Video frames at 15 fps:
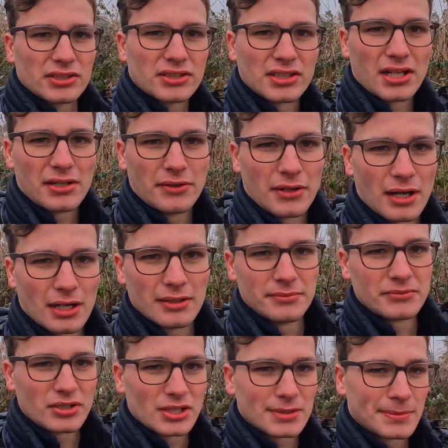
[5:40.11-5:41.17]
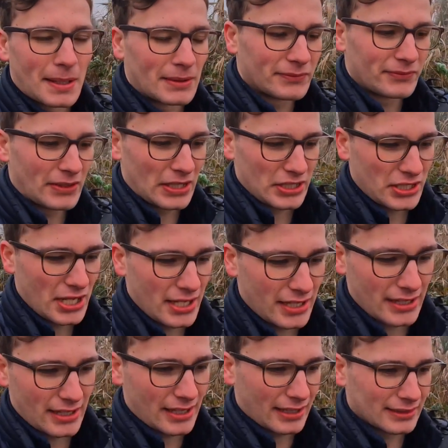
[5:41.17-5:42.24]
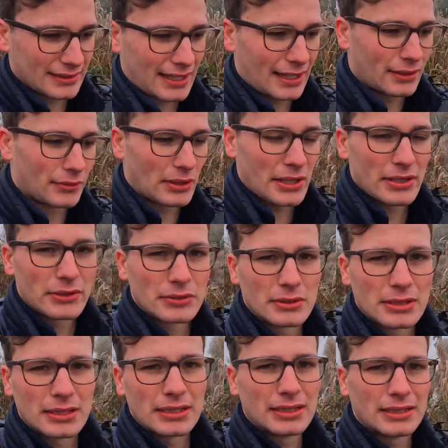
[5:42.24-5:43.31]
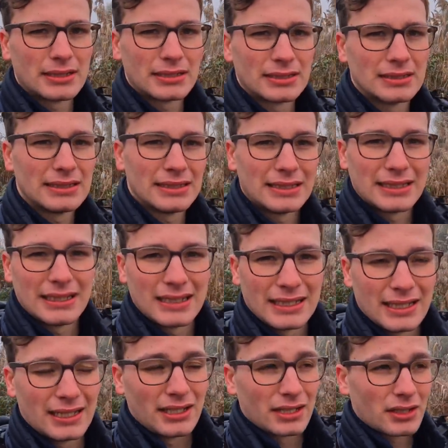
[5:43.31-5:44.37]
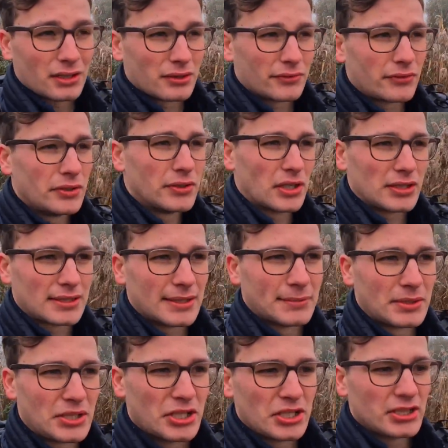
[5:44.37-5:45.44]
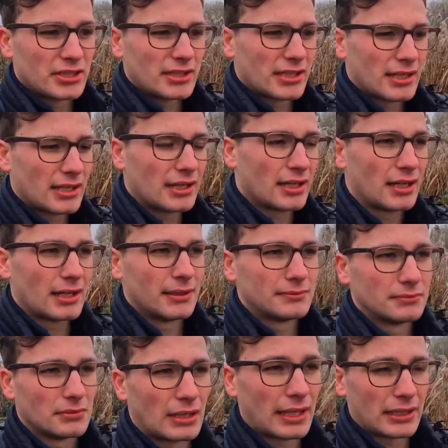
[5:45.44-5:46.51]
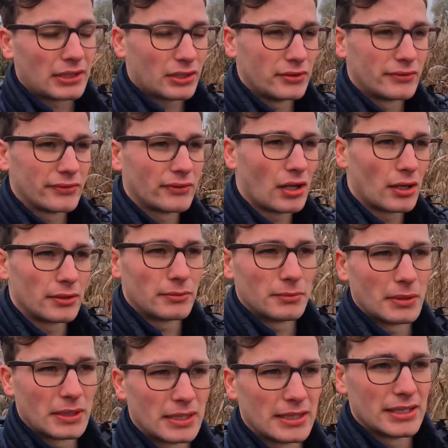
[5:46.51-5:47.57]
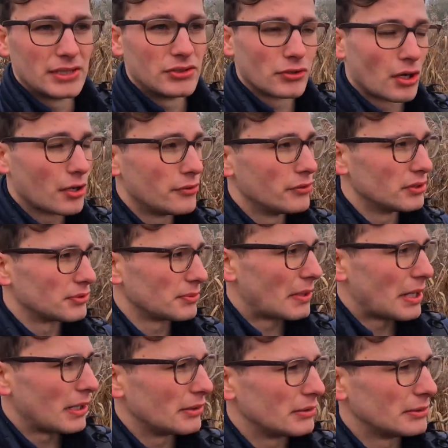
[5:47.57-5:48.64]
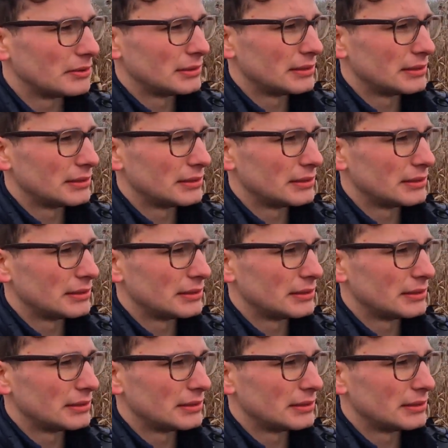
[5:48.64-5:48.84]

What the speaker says: So I'm just about finished here at Hoar Hill. Got a few nice images, had a good flight with the drone as well.